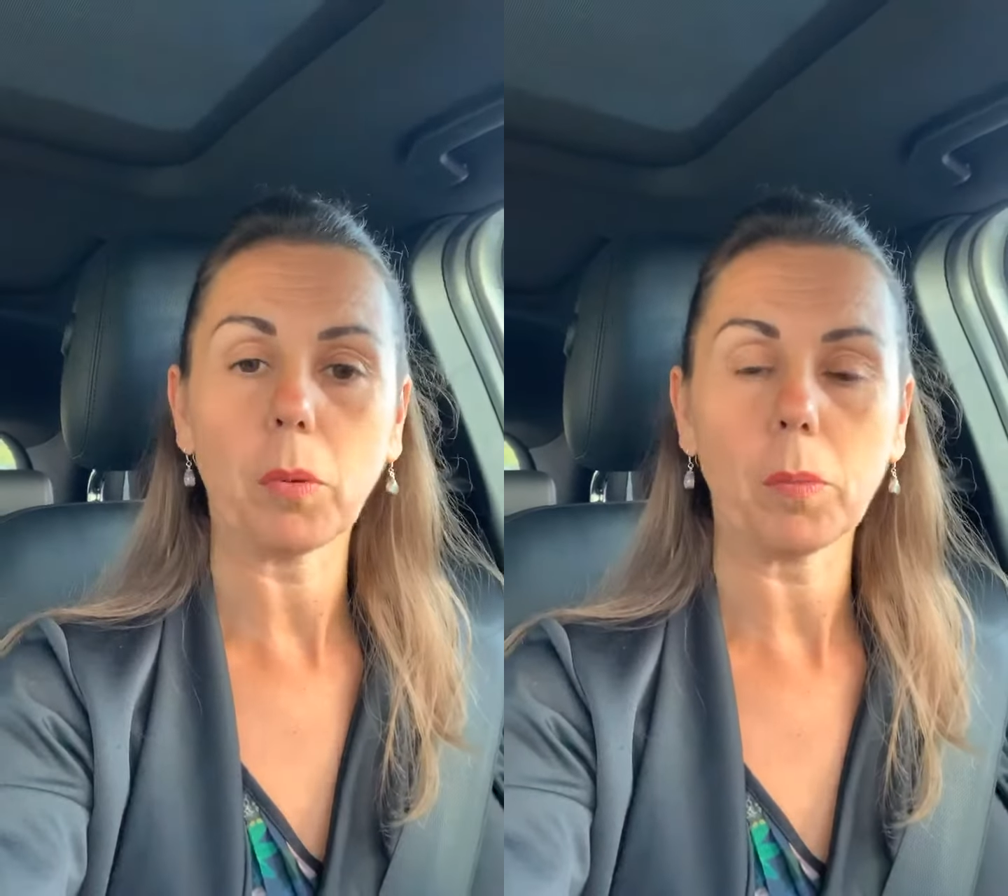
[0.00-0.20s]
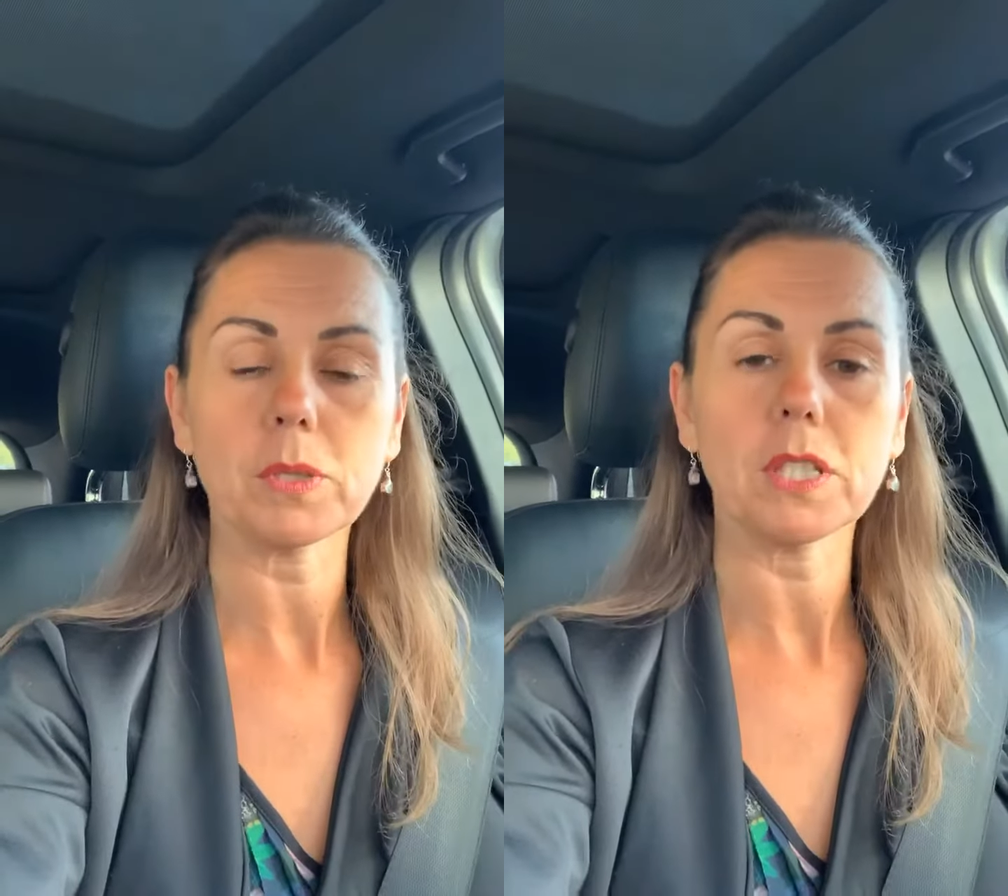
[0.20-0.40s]

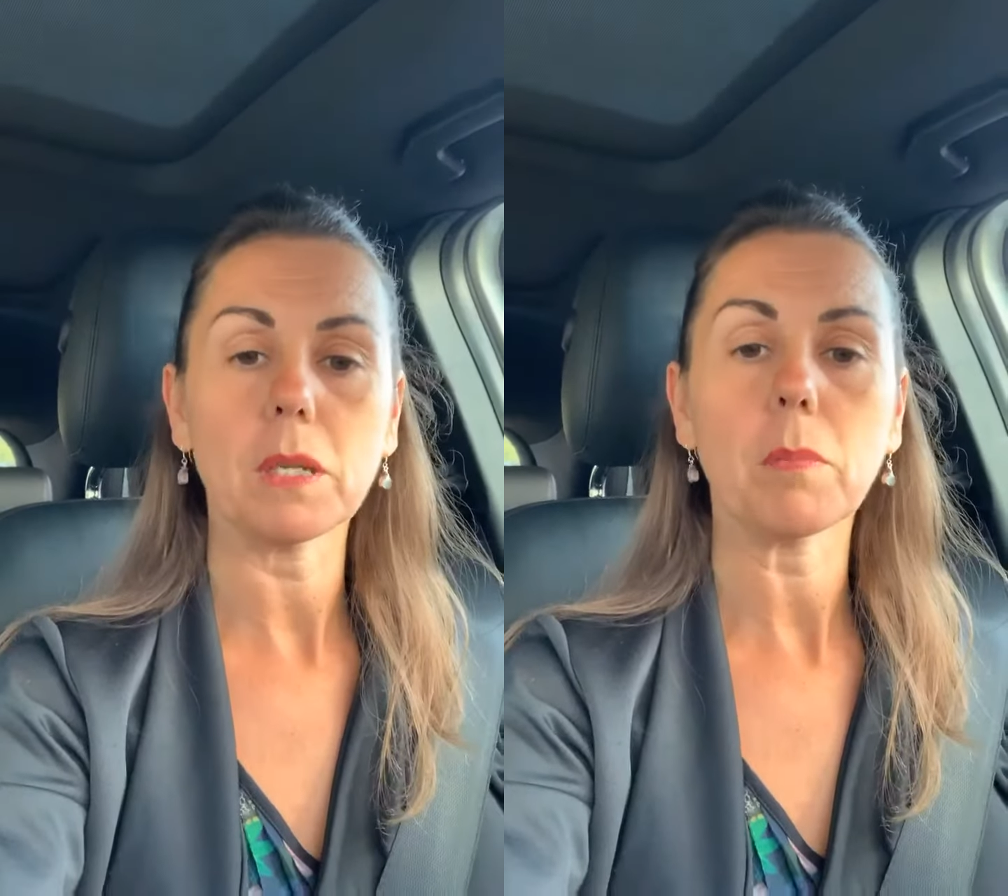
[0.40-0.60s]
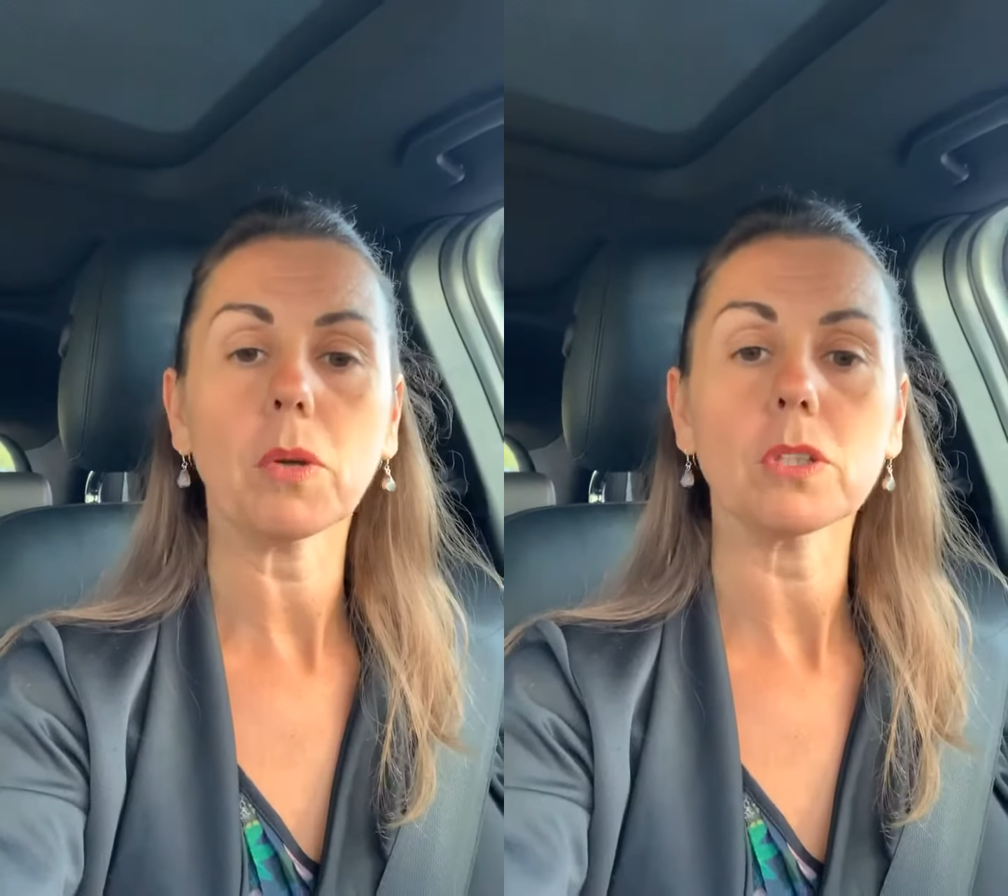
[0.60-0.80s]
property
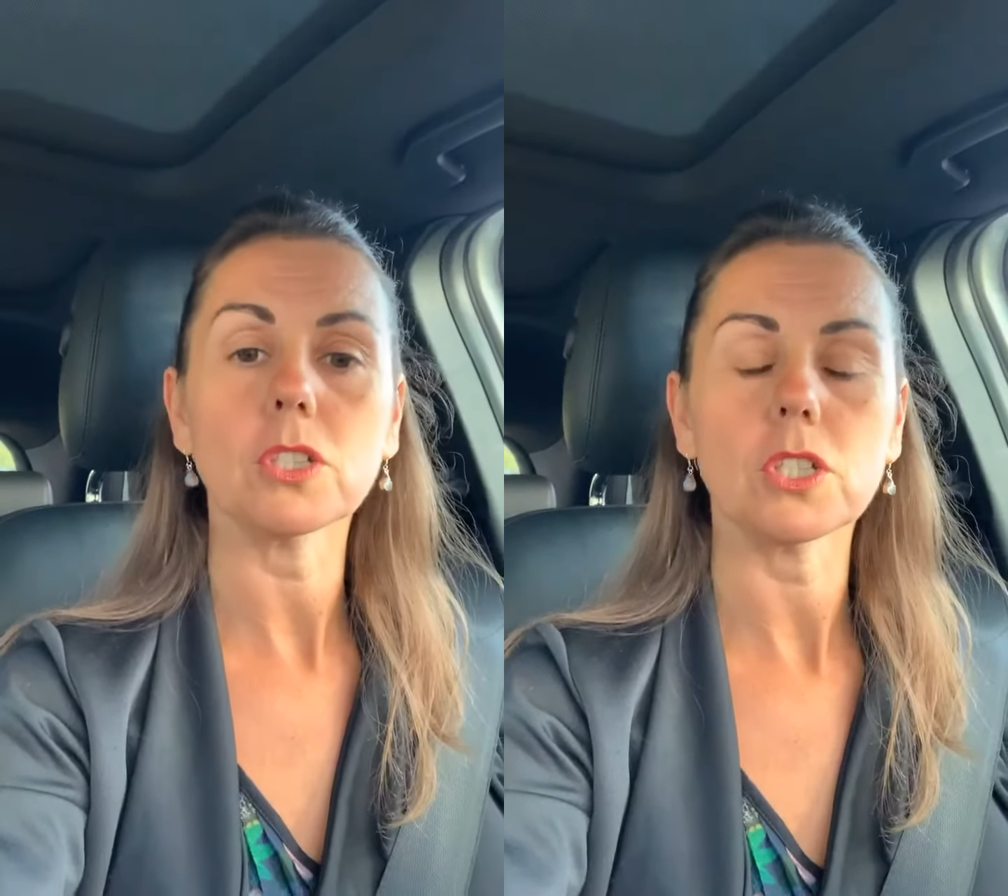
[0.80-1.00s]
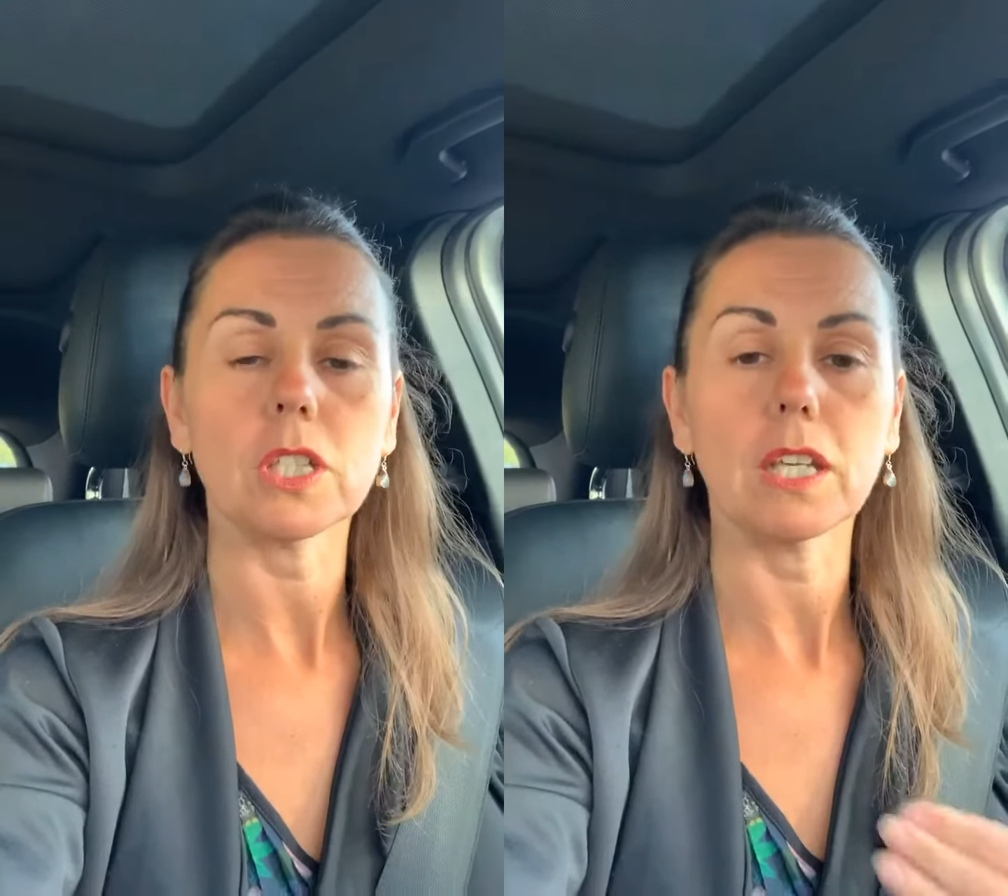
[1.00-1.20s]
you're
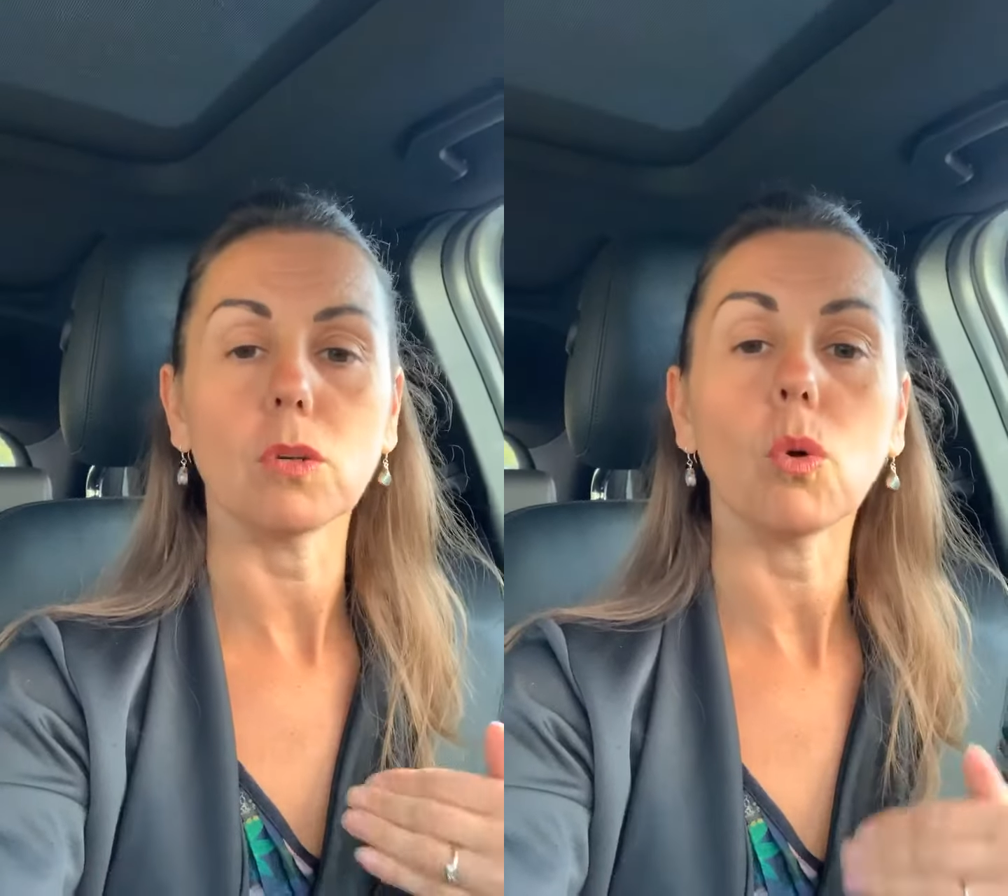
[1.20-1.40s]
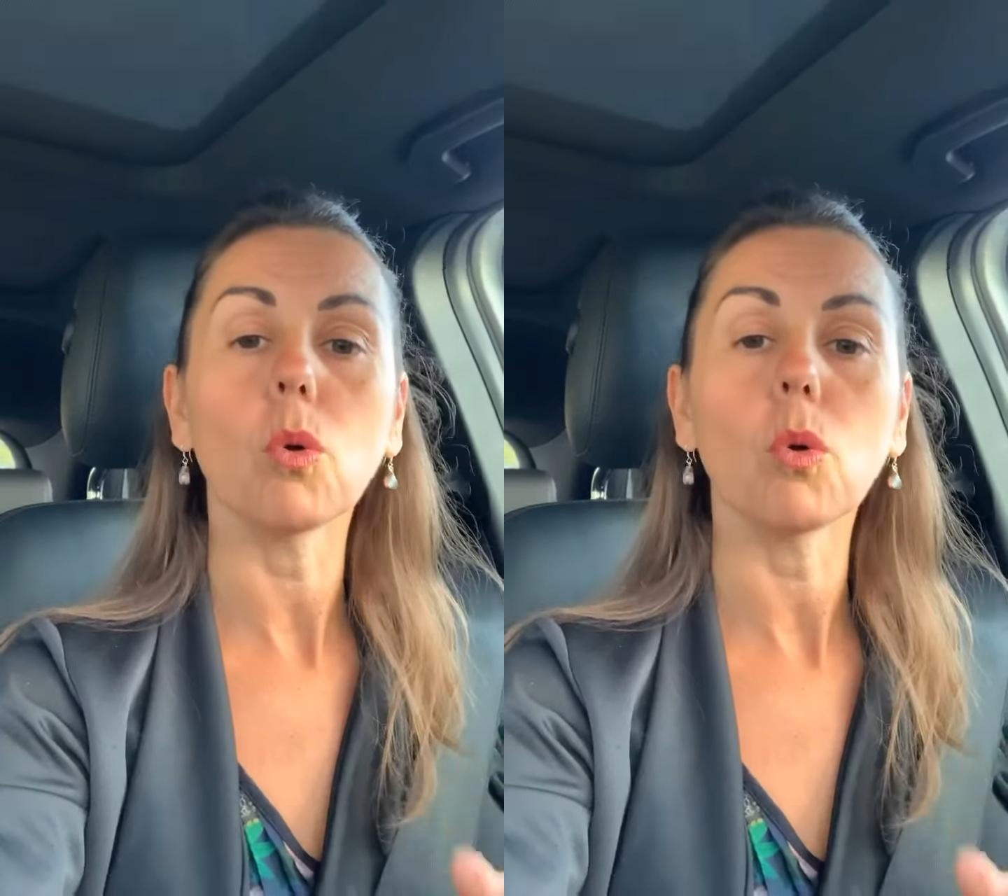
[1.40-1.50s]
purchasing,